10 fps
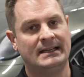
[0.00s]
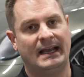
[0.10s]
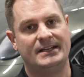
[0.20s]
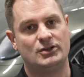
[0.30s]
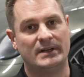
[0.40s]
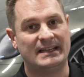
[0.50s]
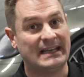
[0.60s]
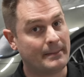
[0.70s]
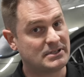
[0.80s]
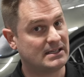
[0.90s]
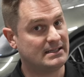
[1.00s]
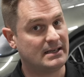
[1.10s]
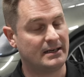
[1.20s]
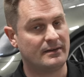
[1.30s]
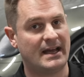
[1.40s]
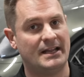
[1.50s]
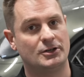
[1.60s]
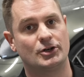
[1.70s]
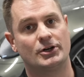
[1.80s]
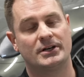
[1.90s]
and to encapsulate kind of
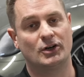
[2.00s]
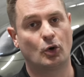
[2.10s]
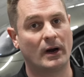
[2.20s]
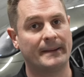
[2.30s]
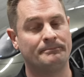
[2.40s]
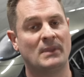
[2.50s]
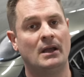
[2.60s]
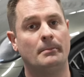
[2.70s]
that dirt and grime